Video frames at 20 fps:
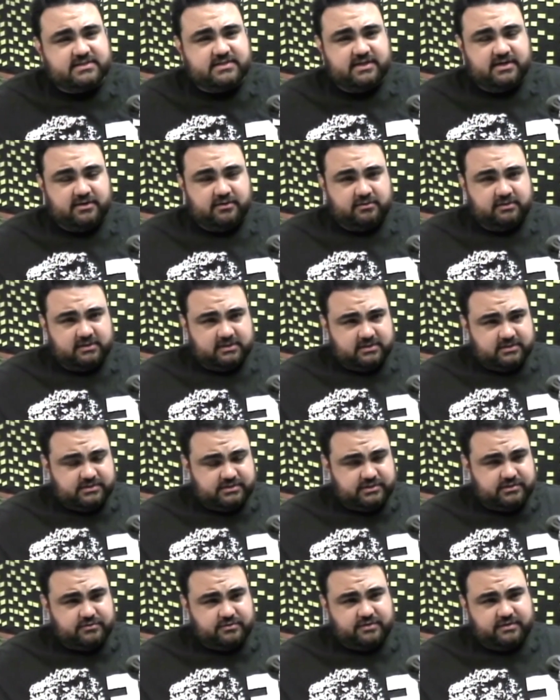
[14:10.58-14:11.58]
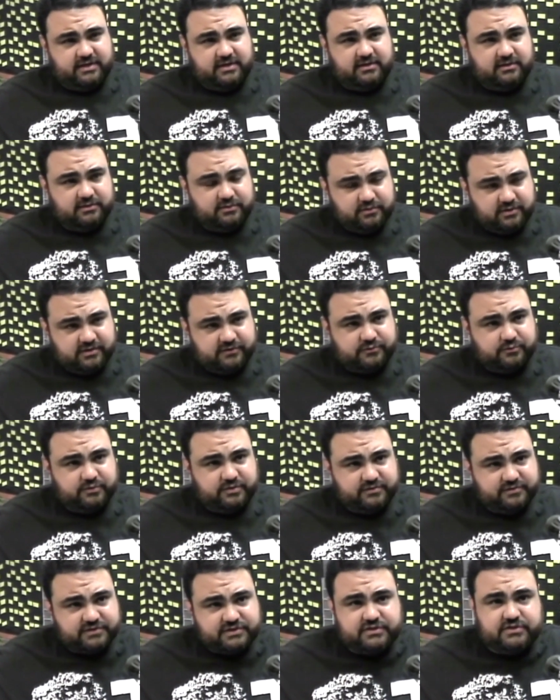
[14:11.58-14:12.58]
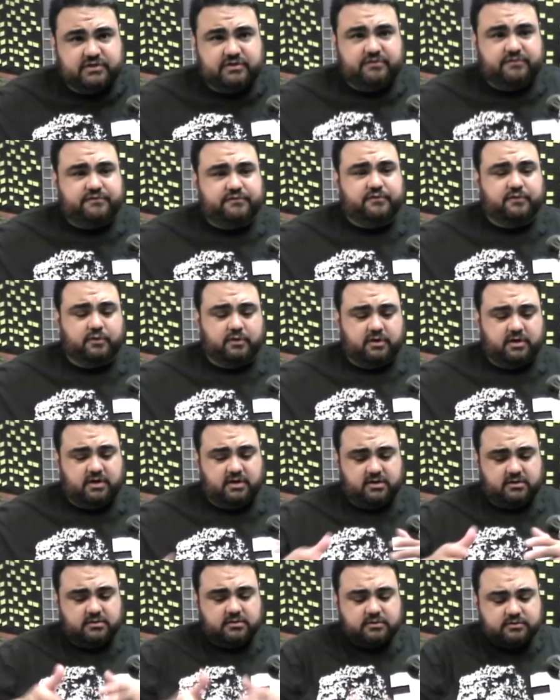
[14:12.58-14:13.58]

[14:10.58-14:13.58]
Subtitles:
though, do you think Lucas would have stood for